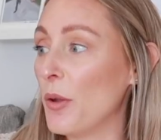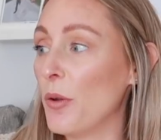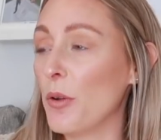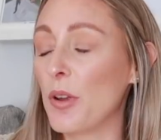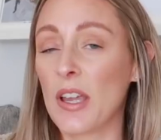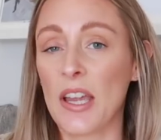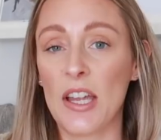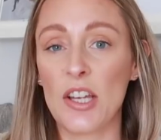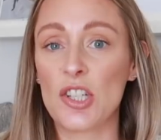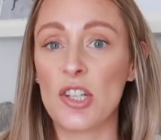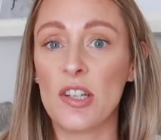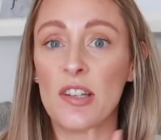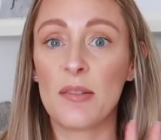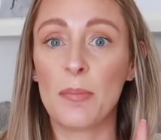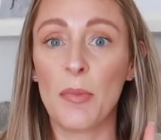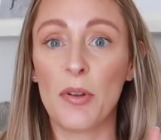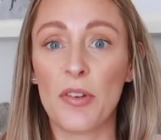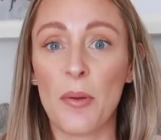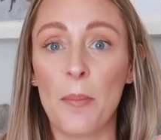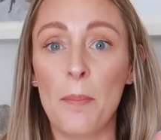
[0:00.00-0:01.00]
the kitchen
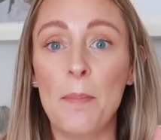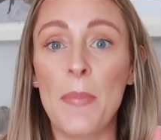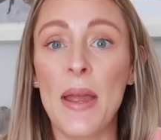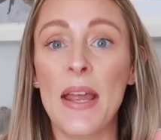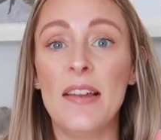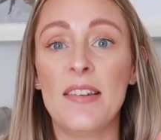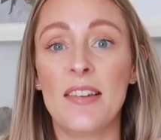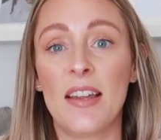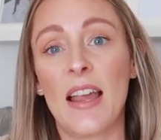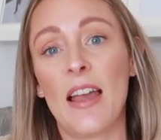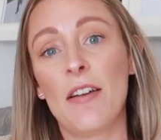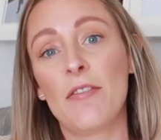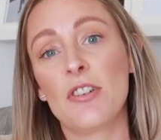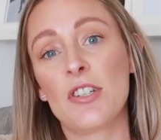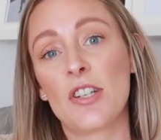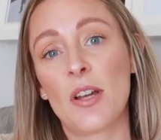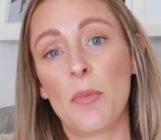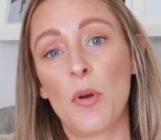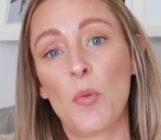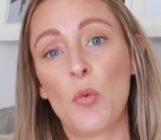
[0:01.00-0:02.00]
smells amazing every
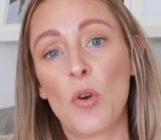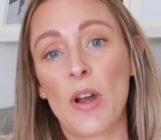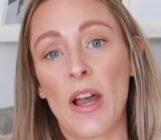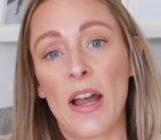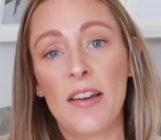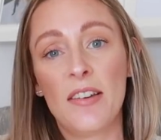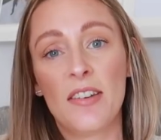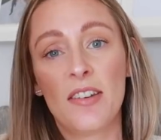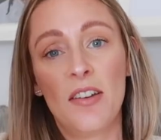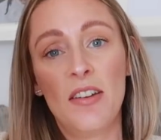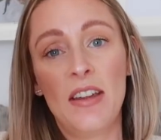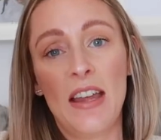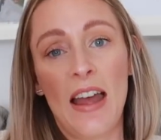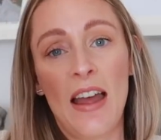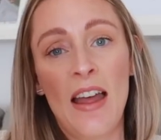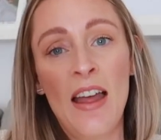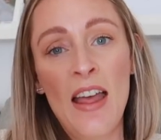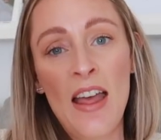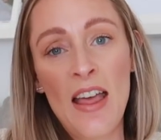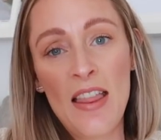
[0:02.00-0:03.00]
time I walk out. So
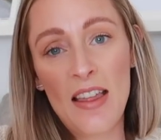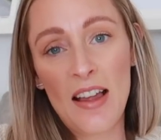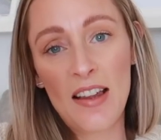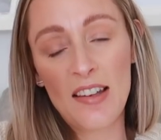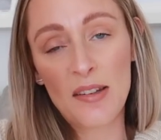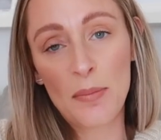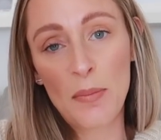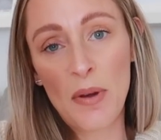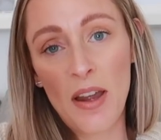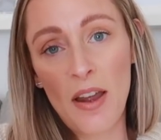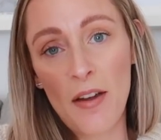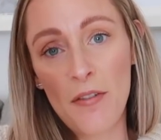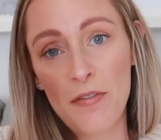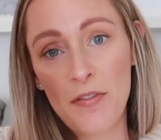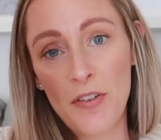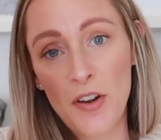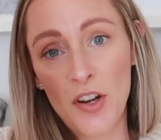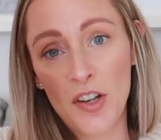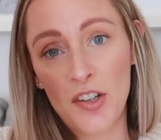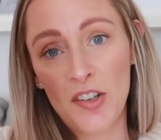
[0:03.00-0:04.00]
yeah, that's my
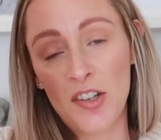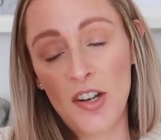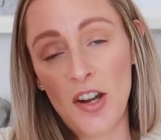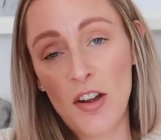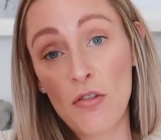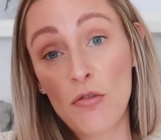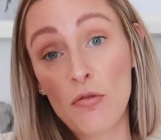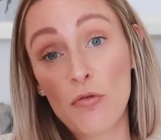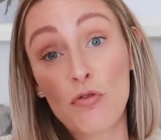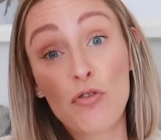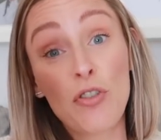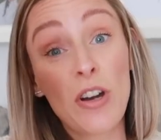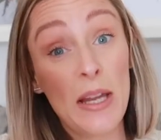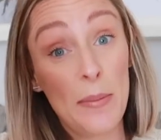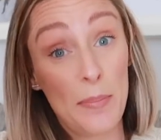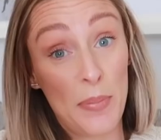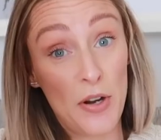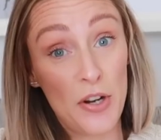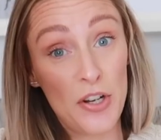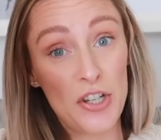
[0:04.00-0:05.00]
first
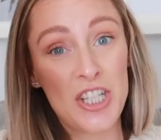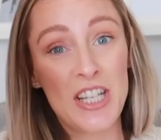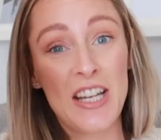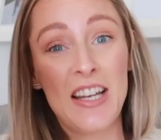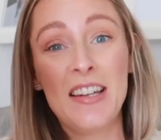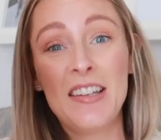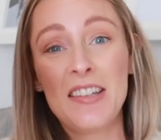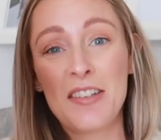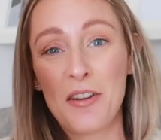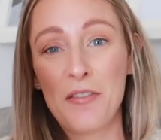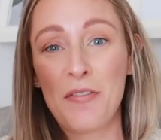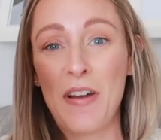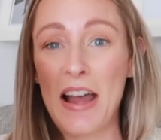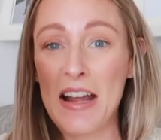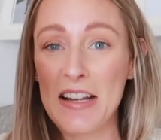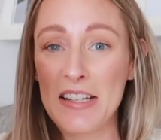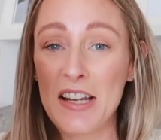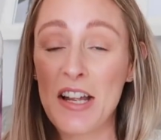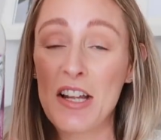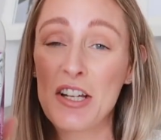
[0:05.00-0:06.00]
repurchase. So I've
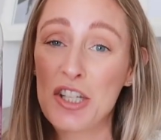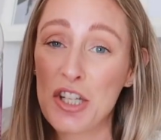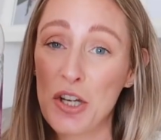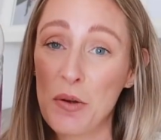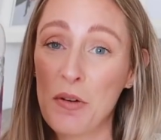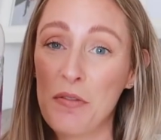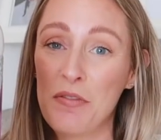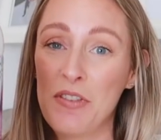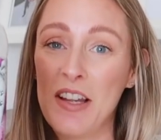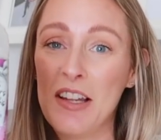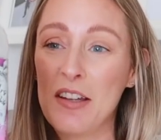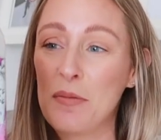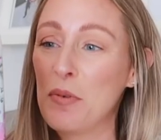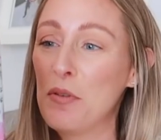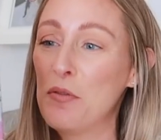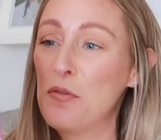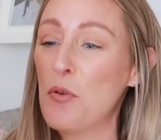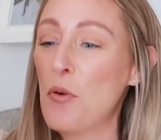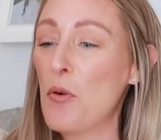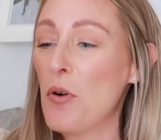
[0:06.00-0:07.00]
had two of these
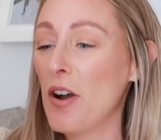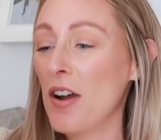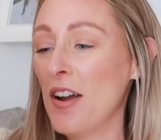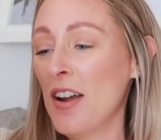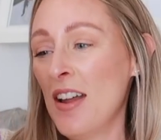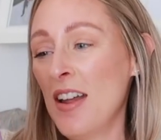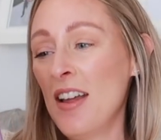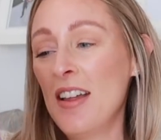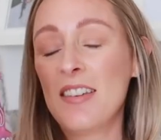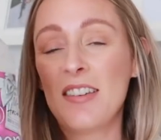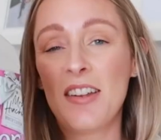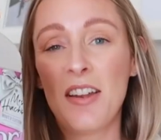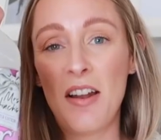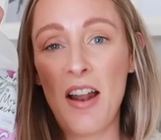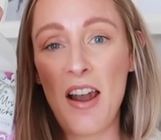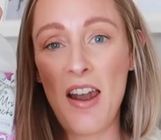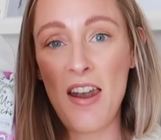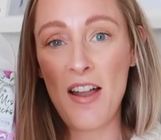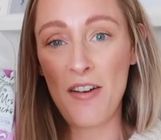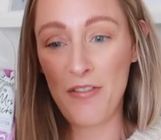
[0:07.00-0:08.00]
before, so
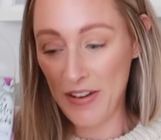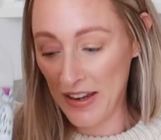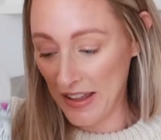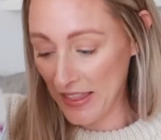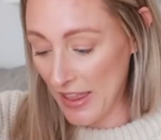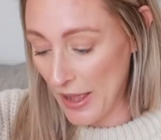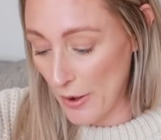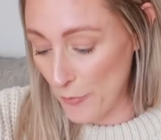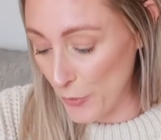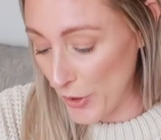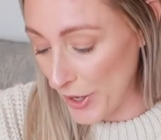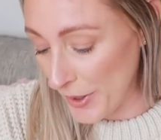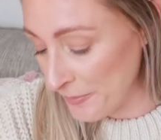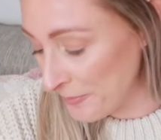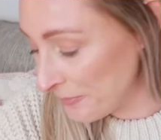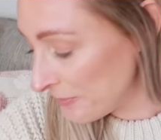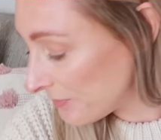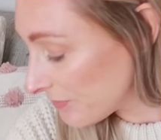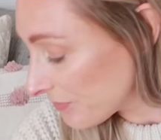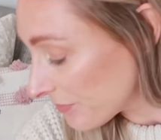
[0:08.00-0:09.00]
loving that
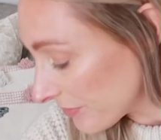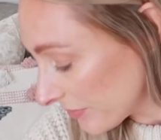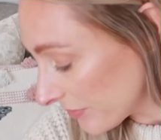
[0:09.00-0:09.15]
one.